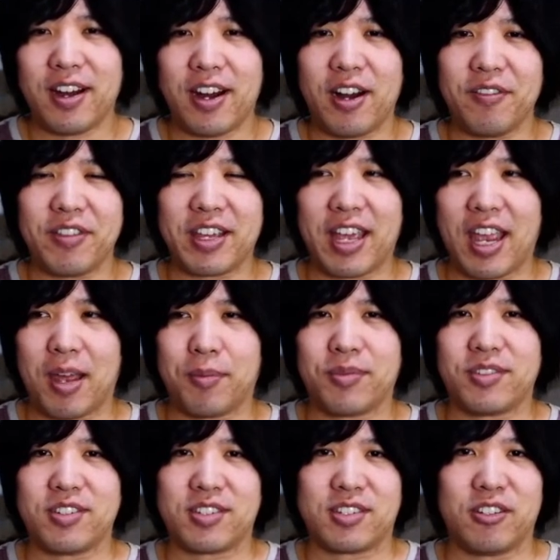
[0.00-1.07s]
of the
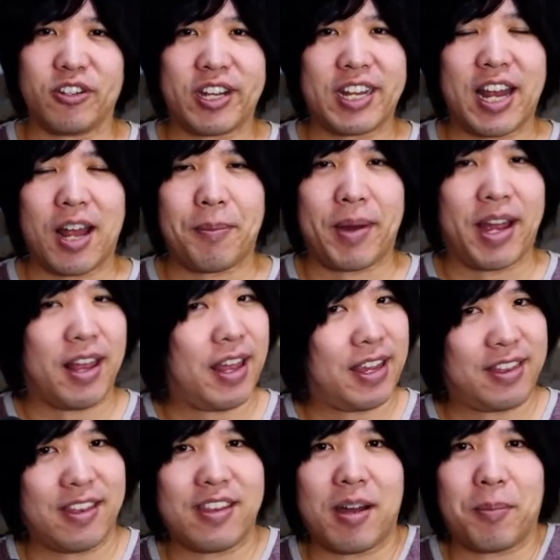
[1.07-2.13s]
games, looking at it by like
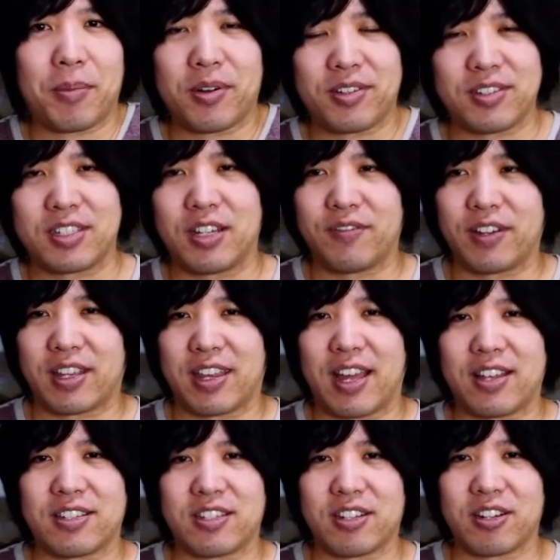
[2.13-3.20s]
stuff like
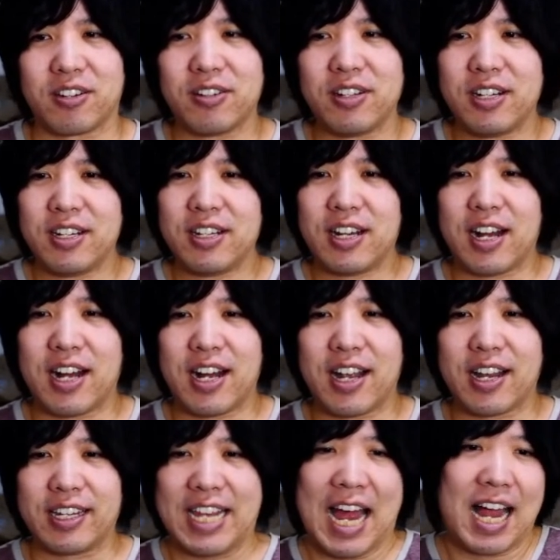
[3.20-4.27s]
that. So
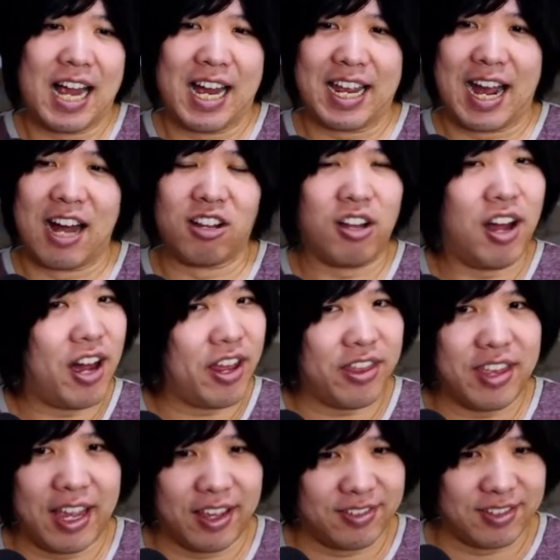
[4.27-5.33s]
yeah, like a lot of
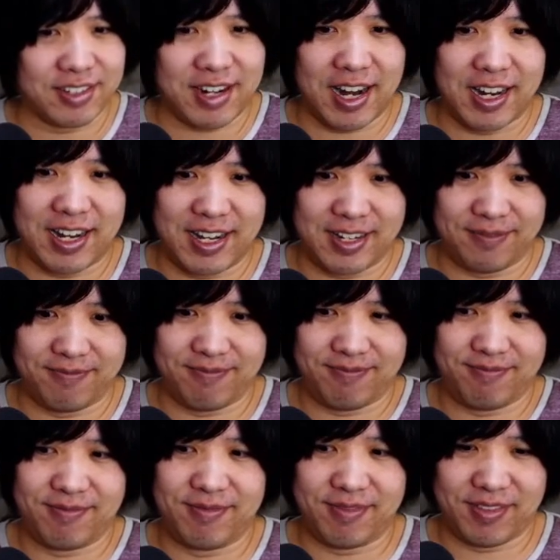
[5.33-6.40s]
things just kind of
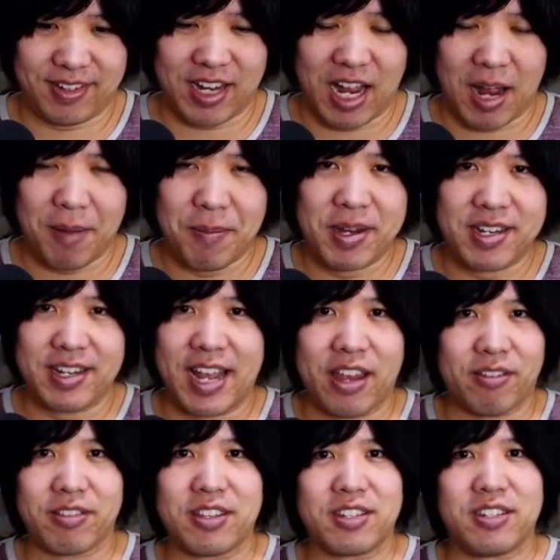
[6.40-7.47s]
coming
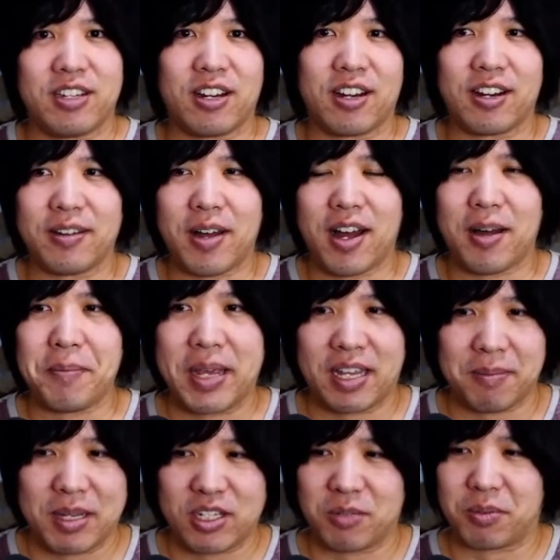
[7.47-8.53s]
together this year,
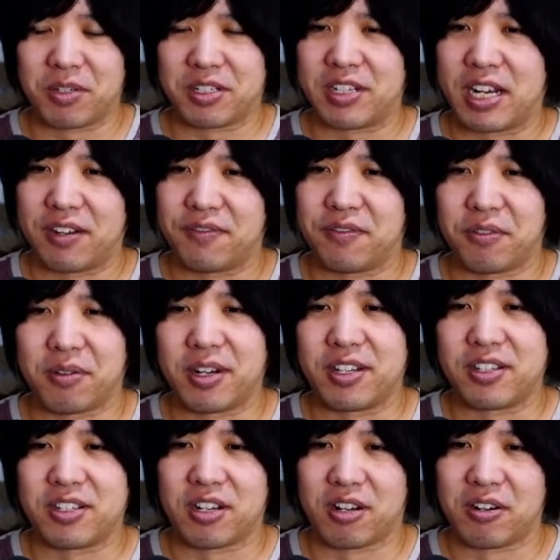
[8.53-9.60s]
making me super excited for
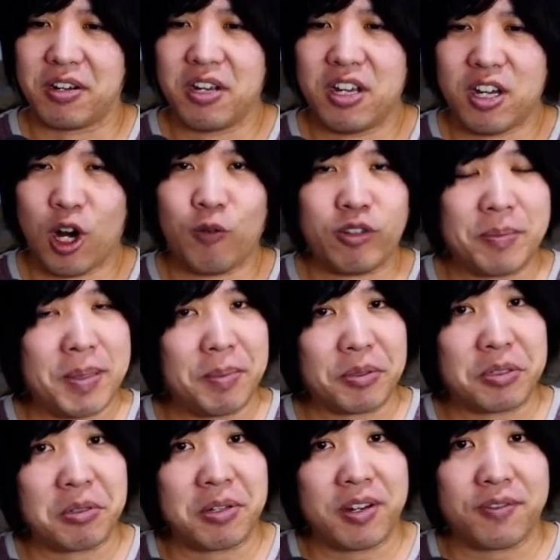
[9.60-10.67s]
it. So hopefully people
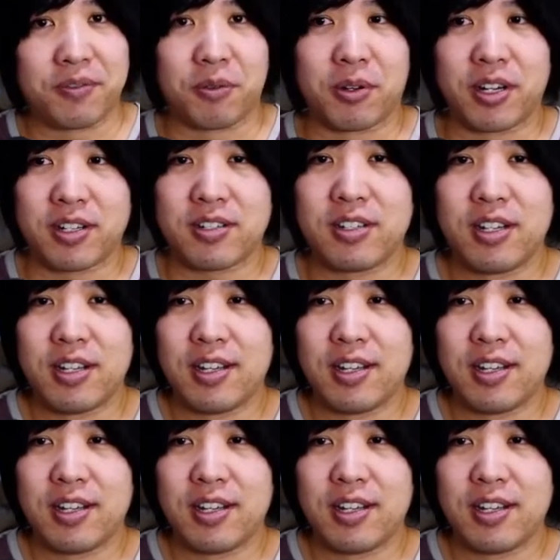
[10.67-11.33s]
tune in for it,